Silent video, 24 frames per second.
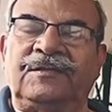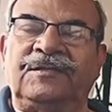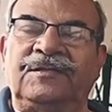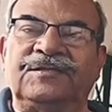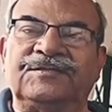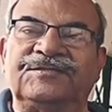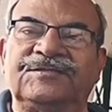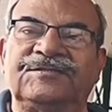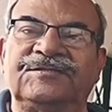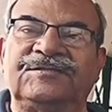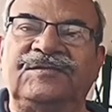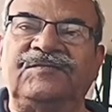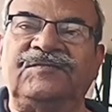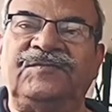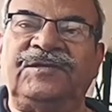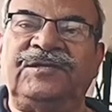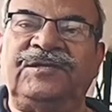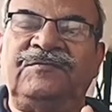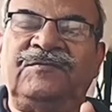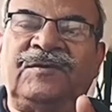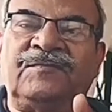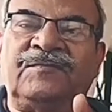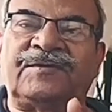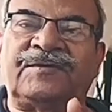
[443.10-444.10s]
This is the
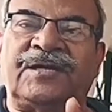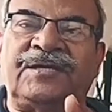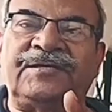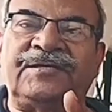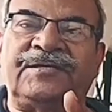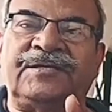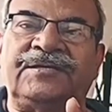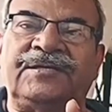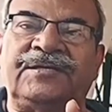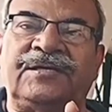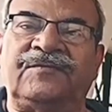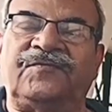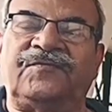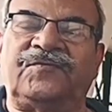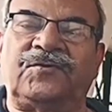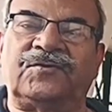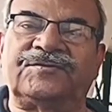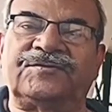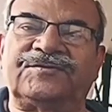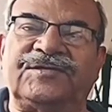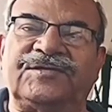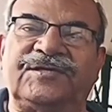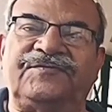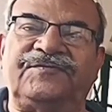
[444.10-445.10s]
minimum criterion
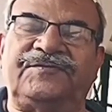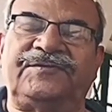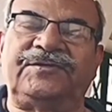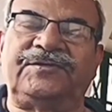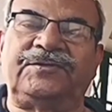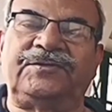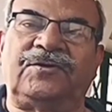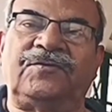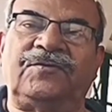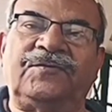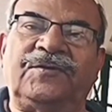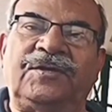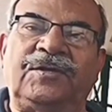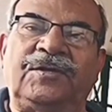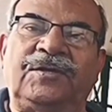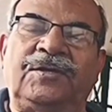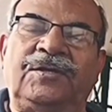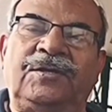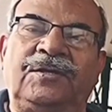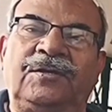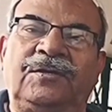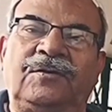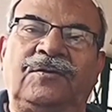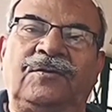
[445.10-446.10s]
for safety of
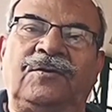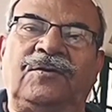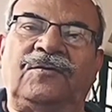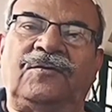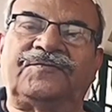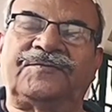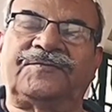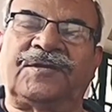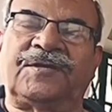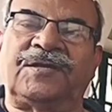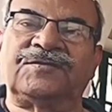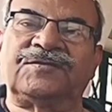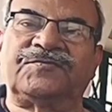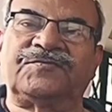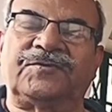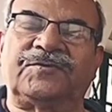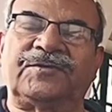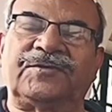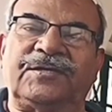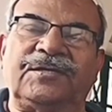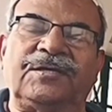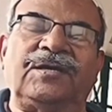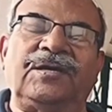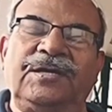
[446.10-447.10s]

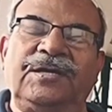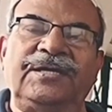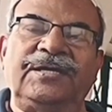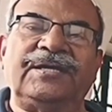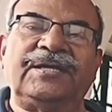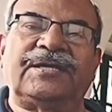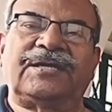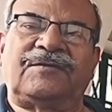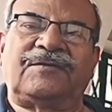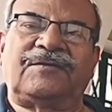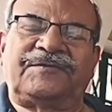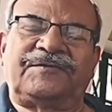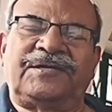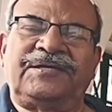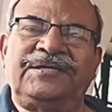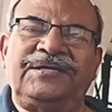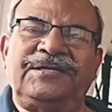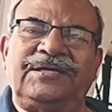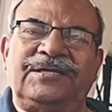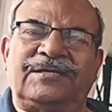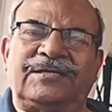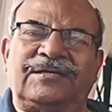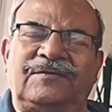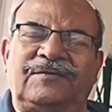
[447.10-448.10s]
transport aircraft,
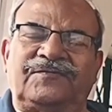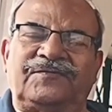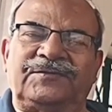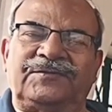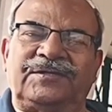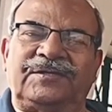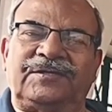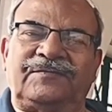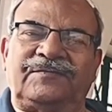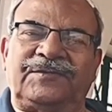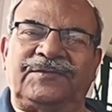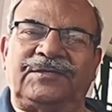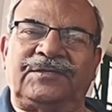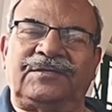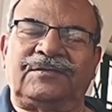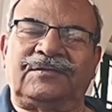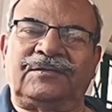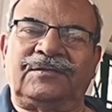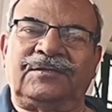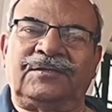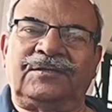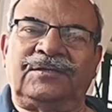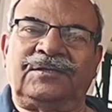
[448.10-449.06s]
any aircraft for that matter.